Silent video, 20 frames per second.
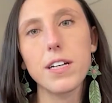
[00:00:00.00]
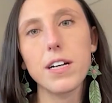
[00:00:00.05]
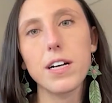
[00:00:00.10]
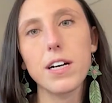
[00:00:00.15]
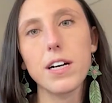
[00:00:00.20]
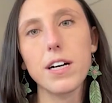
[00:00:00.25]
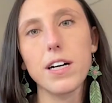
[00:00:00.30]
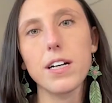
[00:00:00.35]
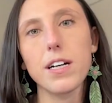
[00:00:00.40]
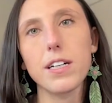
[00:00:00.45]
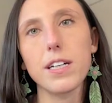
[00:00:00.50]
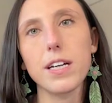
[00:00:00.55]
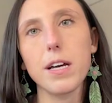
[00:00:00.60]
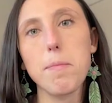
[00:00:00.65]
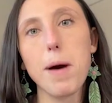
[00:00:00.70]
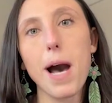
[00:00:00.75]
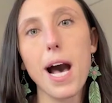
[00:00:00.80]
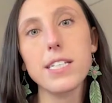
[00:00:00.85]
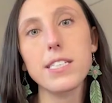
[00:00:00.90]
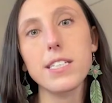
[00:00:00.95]
a
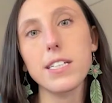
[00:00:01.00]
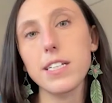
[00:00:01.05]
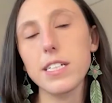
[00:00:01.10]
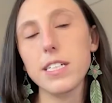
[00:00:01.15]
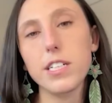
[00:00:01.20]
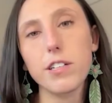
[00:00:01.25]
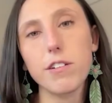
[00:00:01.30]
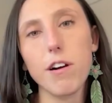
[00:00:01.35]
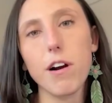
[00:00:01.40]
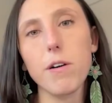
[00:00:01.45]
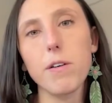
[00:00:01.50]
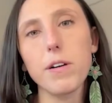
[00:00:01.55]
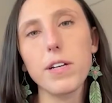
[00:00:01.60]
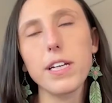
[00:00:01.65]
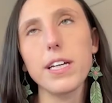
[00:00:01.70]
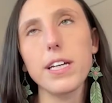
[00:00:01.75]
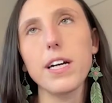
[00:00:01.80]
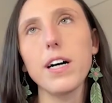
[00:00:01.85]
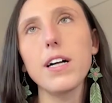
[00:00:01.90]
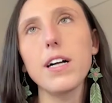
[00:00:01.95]
capacity to grow and
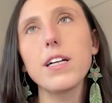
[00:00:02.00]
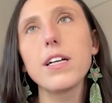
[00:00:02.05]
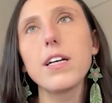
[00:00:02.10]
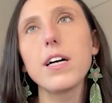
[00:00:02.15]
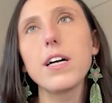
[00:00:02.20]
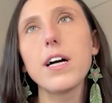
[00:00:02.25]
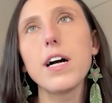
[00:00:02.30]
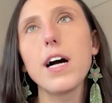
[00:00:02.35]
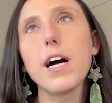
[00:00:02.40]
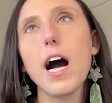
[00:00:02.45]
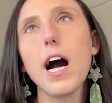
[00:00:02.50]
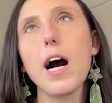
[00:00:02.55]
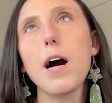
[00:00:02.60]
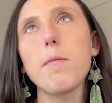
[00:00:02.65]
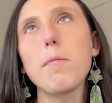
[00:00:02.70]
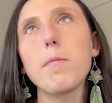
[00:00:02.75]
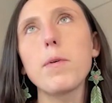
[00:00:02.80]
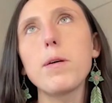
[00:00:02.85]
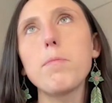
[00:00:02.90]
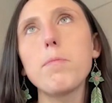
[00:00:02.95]
heal.
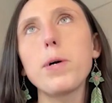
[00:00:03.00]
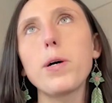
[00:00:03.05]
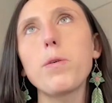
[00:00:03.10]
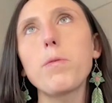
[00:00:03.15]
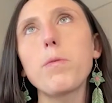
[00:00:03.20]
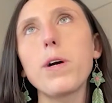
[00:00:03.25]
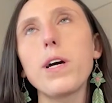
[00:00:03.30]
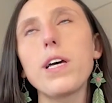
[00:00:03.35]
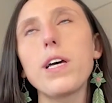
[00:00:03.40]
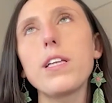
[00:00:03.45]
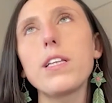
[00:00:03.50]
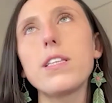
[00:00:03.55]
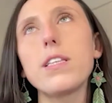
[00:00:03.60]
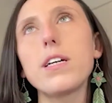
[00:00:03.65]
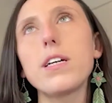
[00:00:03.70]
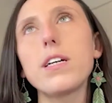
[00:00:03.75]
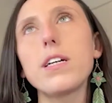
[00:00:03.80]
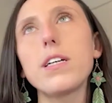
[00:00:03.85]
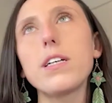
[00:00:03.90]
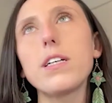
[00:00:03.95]
But with
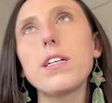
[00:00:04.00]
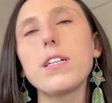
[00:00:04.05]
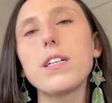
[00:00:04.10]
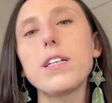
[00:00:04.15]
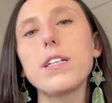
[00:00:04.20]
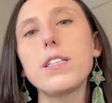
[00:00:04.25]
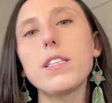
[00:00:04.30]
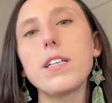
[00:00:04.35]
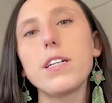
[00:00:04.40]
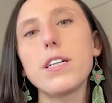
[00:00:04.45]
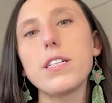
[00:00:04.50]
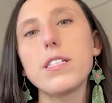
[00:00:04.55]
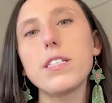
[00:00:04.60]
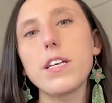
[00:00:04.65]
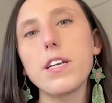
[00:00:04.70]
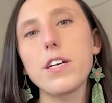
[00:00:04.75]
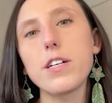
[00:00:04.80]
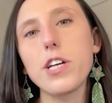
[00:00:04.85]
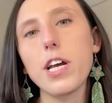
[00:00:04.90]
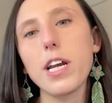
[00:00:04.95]
the
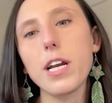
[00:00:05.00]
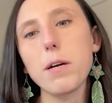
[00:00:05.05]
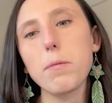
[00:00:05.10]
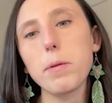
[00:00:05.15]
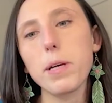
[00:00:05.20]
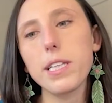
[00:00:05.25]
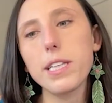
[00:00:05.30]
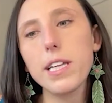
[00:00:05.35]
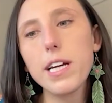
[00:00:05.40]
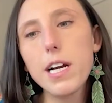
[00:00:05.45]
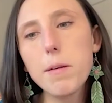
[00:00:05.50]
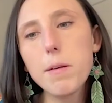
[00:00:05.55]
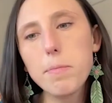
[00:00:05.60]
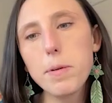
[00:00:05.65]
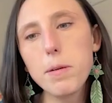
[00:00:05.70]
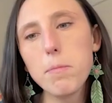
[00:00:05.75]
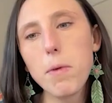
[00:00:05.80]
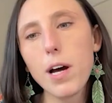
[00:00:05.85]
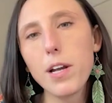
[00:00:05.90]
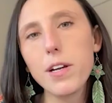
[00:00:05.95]
synergetic play
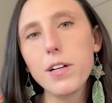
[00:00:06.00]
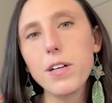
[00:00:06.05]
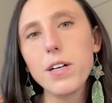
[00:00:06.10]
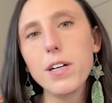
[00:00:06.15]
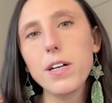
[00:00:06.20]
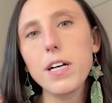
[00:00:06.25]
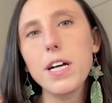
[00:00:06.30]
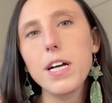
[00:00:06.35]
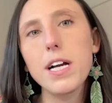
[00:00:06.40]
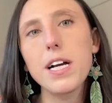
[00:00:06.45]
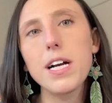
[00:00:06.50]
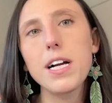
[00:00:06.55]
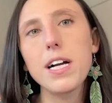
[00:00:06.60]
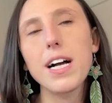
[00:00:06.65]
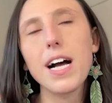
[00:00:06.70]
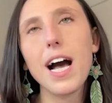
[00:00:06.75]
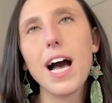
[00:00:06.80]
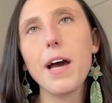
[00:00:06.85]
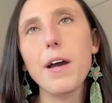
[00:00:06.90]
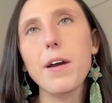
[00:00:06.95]
therapy model,
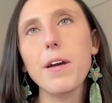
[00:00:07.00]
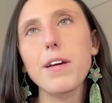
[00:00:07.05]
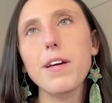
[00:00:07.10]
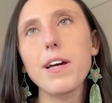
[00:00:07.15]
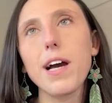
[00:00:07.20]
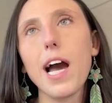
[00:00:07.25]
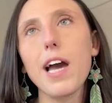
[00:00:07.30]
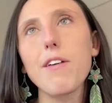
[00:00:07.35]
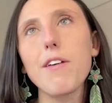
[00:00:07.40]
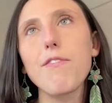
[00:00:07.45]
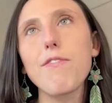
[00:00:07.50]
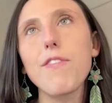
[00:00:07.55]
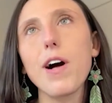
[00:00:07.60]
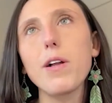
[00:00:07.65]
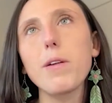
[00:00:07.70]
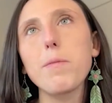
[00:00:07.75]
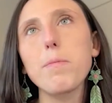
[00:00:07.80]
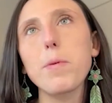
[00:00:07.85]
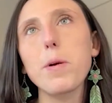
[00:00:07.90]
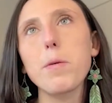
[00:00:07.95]
I
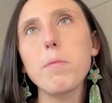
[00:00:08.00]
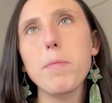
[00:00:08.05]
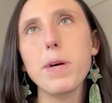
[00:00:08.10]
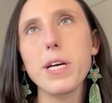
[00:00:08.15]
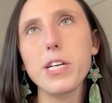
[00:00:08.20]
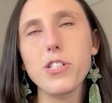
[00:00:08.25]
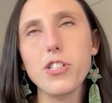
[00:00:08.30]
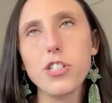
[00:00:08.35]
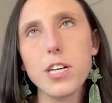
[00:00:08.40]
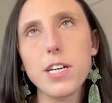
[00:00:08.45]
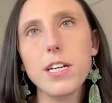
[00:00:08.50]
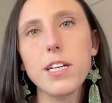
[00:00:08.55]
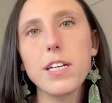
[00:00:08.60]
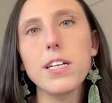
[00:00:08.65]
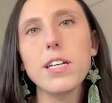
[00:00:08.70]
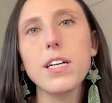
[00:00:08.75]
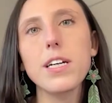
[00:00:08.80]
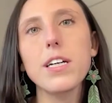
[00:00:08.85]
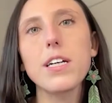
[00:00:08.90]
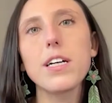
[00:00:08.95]
felt
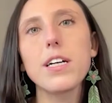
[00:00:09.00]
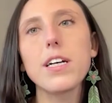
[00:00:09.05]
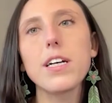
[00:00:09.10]
permission